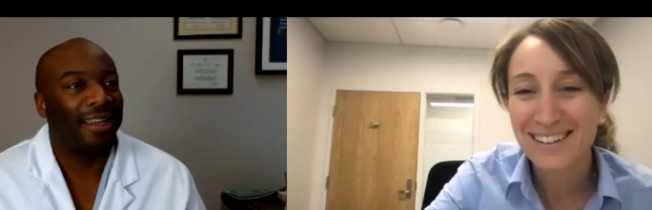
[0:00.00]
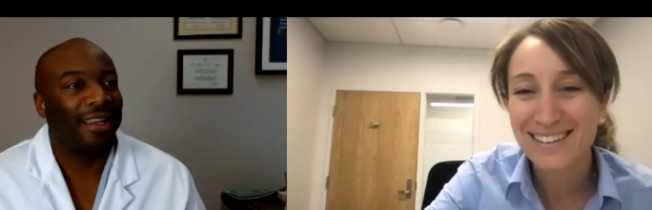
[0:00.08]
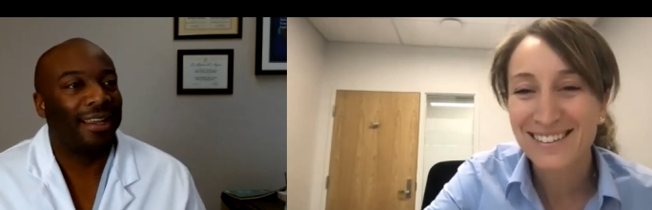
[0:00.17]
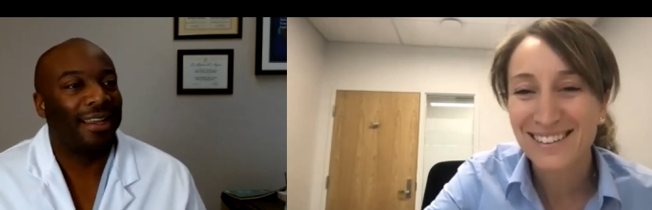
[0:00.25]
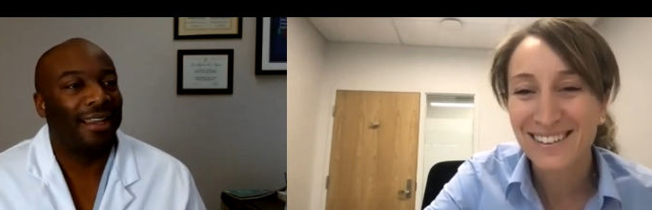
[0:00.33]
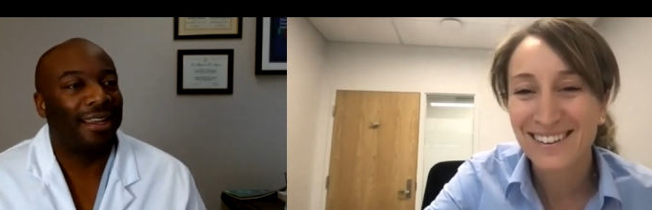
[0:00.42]

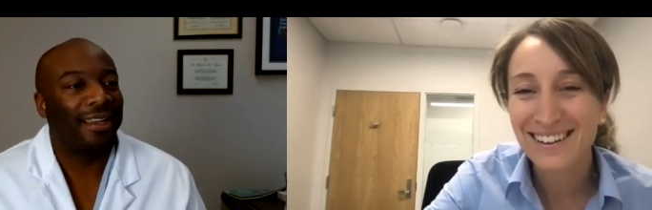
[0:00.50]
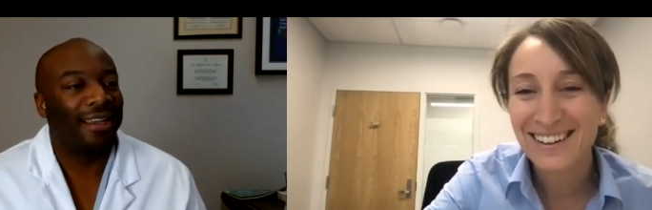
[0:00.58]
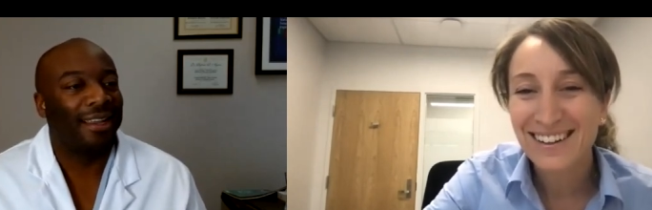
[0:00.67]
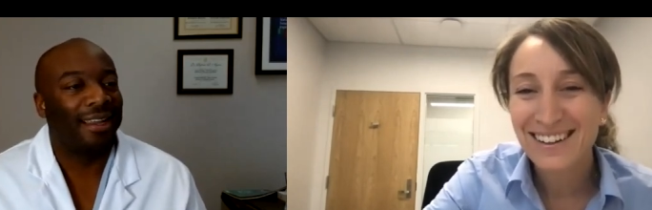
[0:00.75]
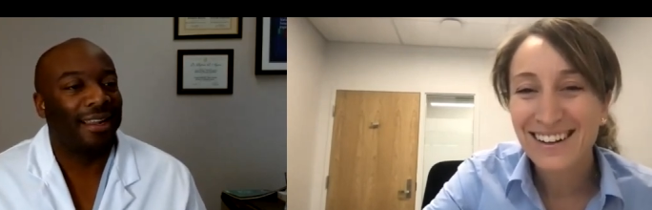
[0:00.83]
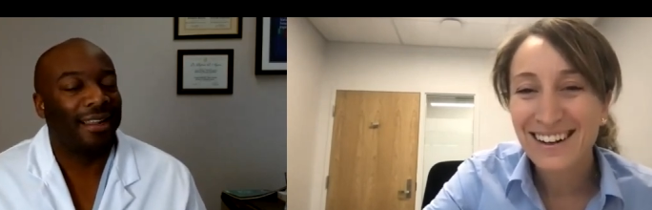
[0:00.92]
Speaker 1: So,
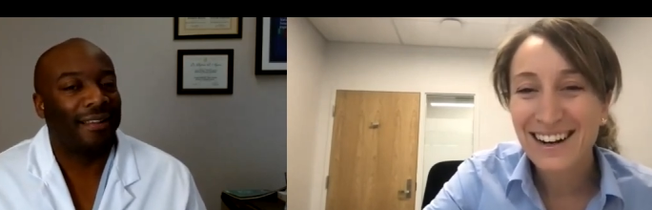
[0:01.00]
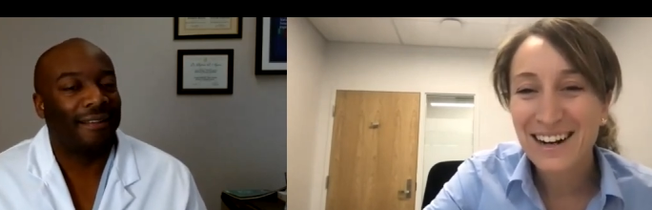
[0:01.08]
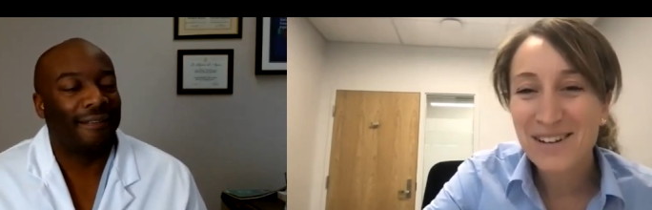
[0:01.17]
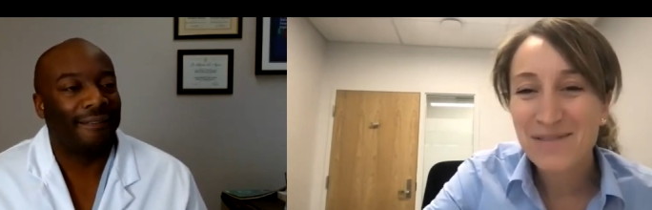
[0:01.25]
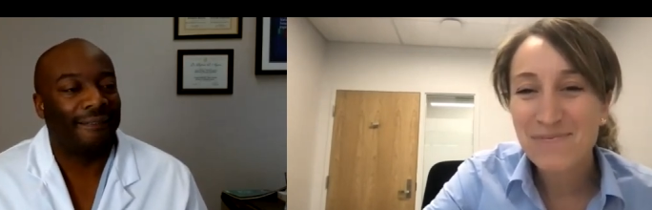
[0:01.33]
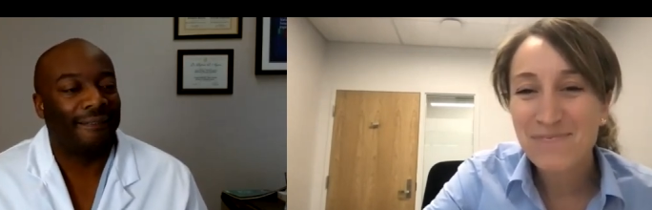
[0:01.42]

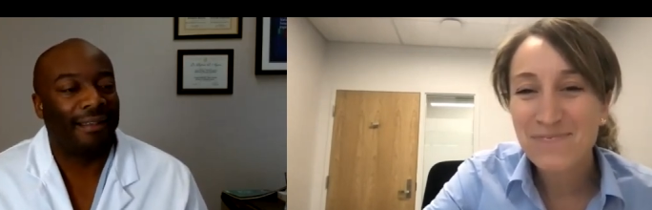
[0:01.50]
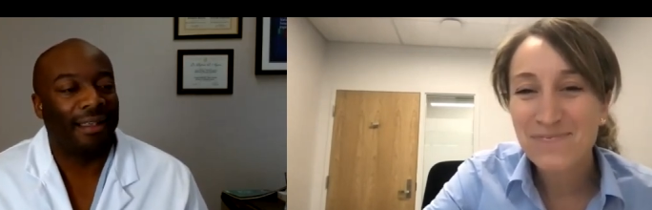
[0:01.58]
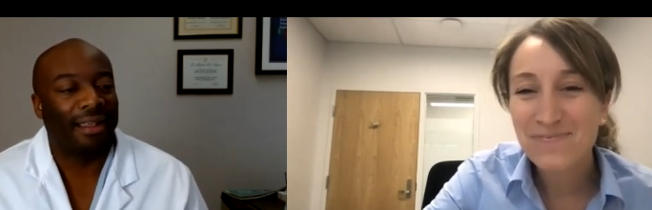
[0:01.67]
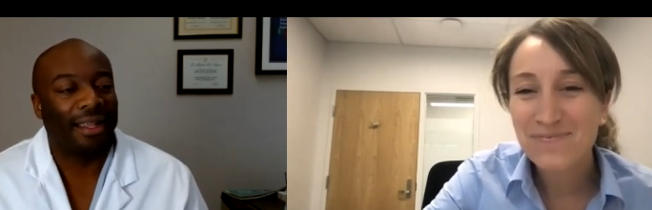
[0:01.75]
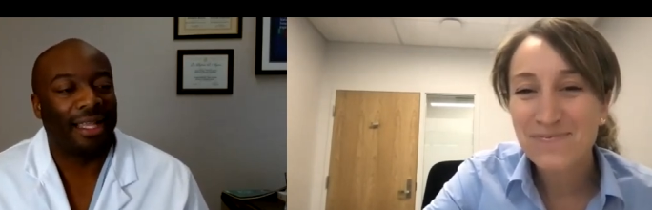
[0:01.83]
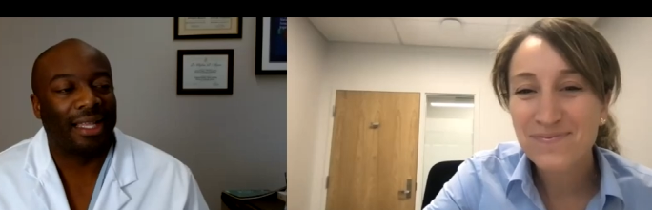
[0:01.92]
um,
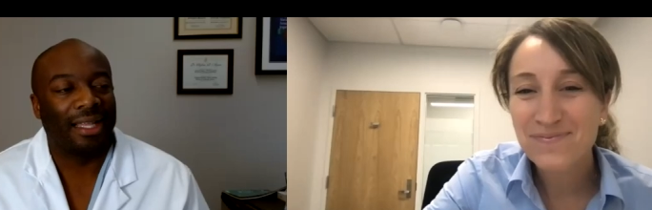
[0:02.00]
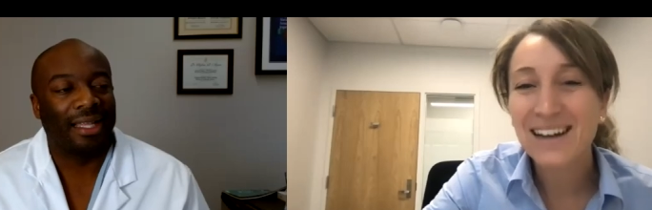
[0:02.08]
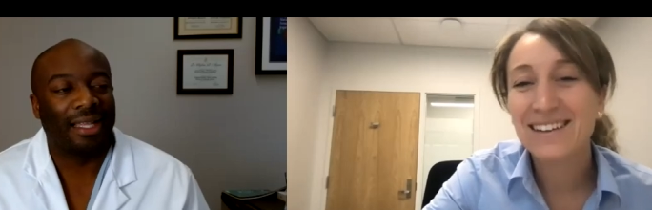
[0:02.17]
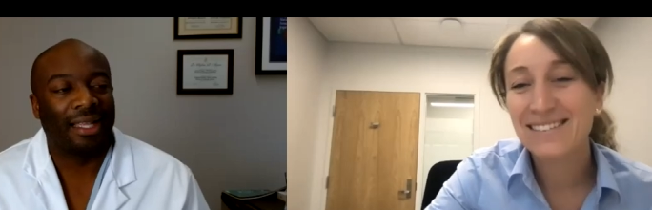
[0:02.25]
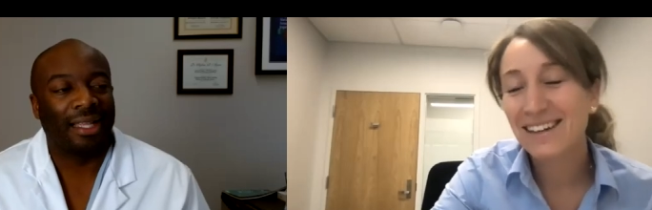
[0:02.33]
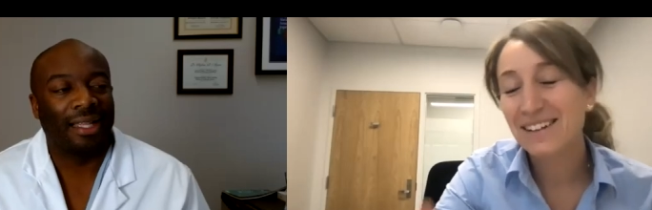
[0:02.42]

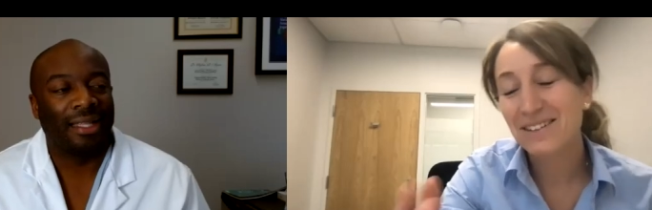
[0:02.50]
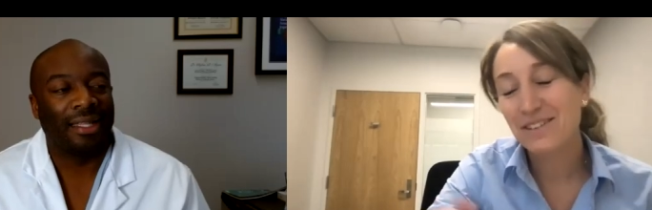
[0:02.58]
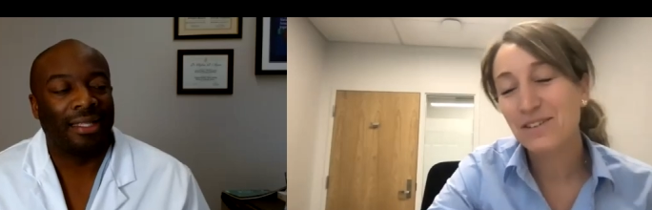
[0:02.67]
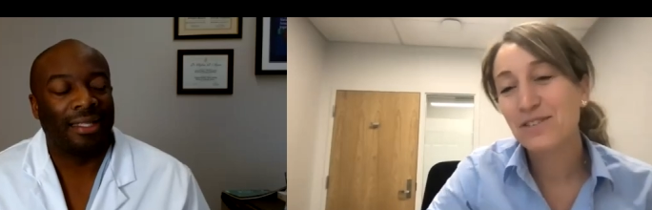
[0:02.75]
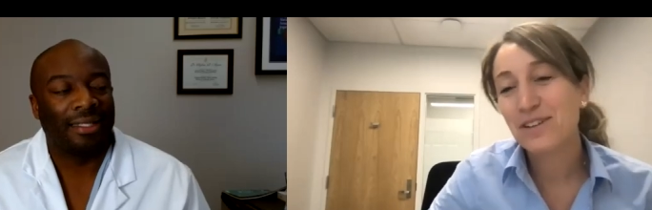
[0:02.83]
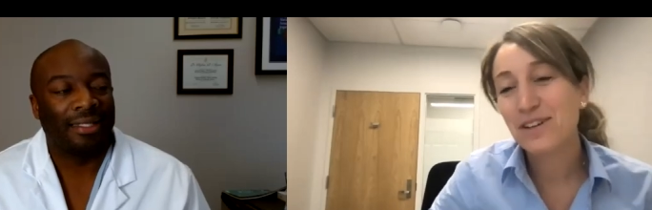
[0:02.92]
yeah, I don't know
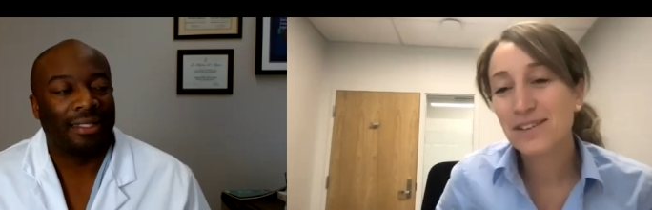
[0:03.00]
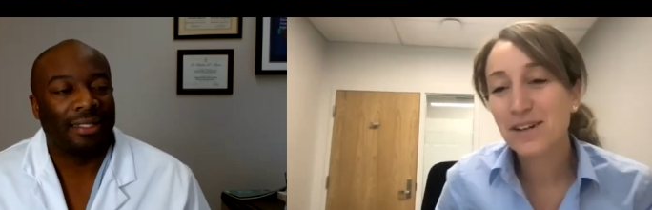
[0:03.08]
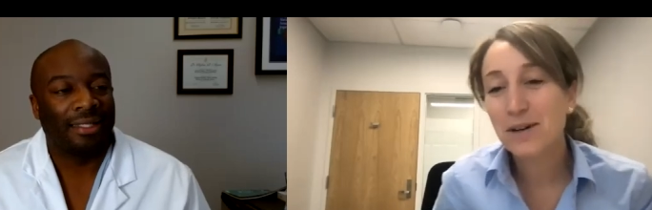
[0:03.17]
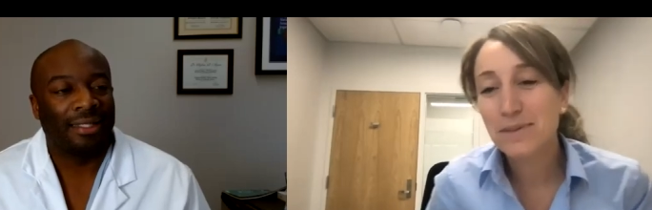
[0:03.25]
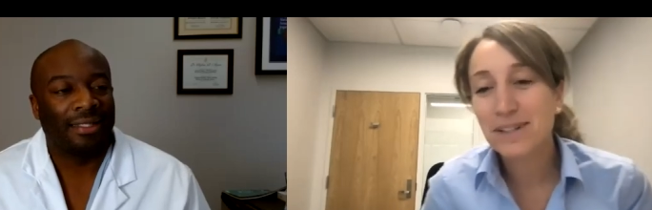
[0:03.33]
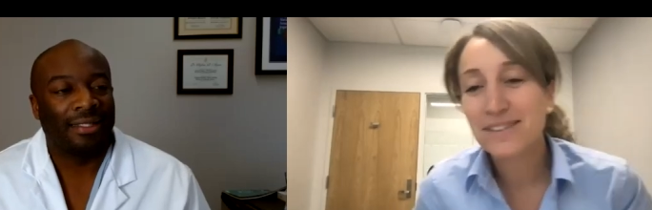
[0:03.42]
if you have a
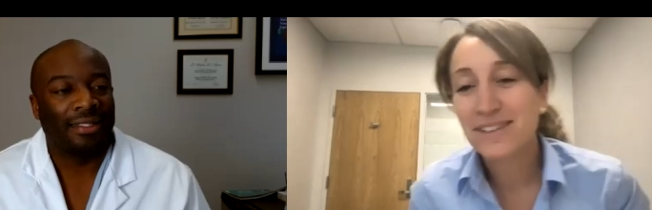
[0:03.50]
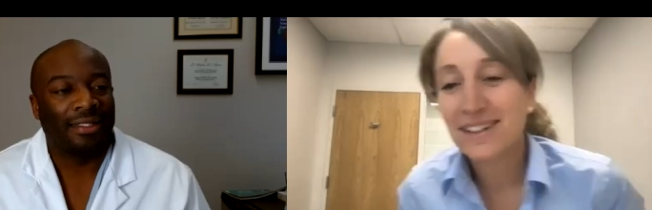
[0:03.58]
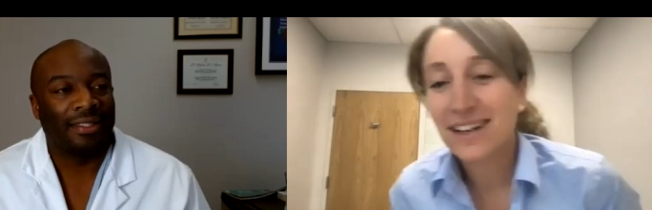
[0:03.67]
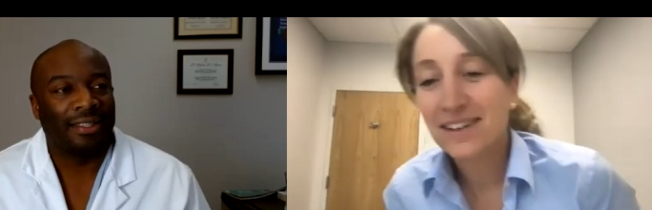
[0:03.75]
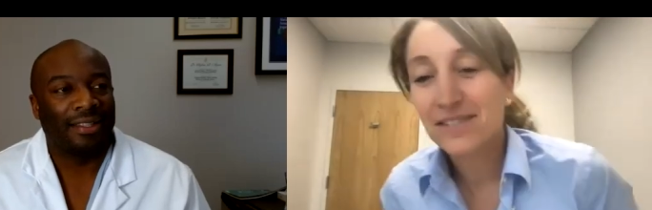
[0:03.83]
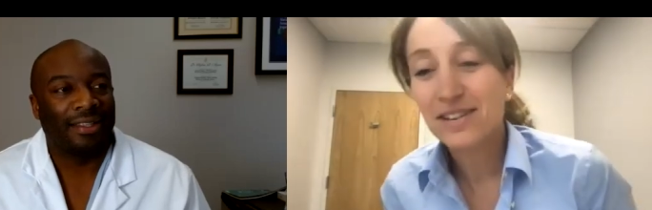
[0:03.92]
comment on
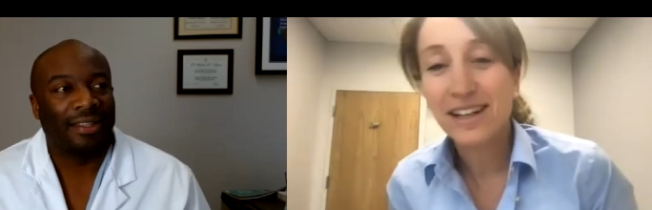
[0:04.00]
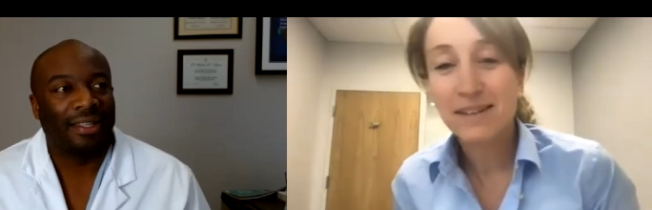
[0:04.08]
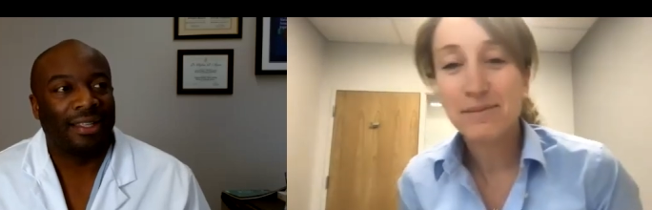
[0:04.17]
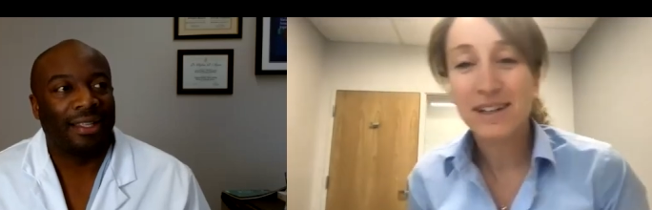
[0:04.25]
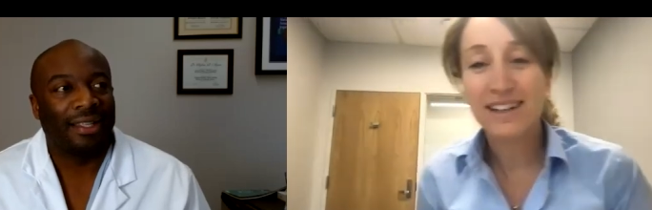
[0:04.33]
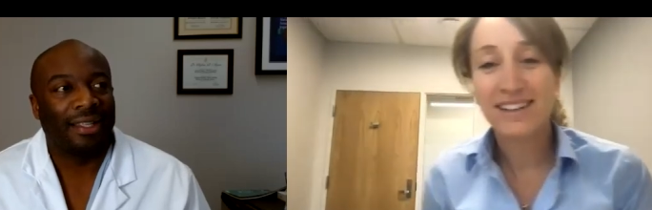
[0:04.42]
that, if you'd like
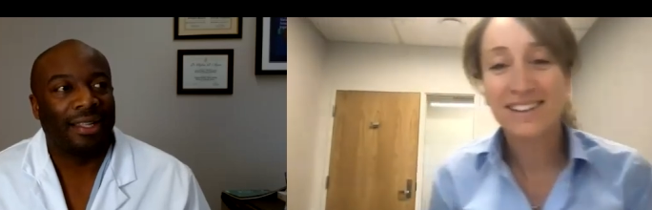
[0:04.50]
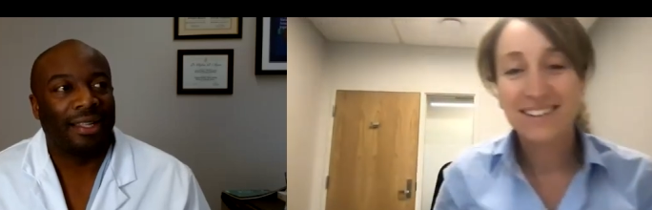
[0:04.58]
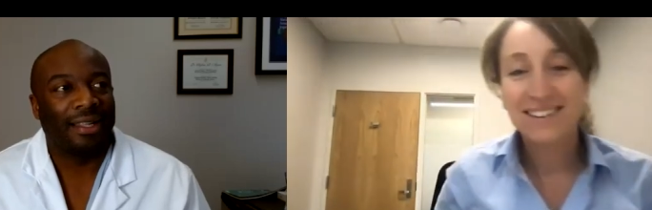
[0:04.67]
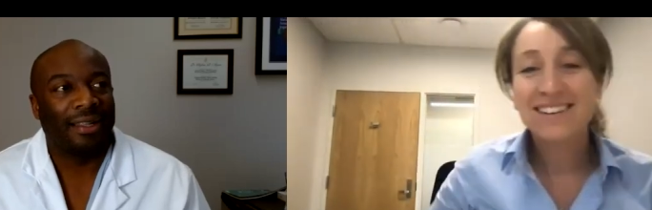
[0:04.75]
me to.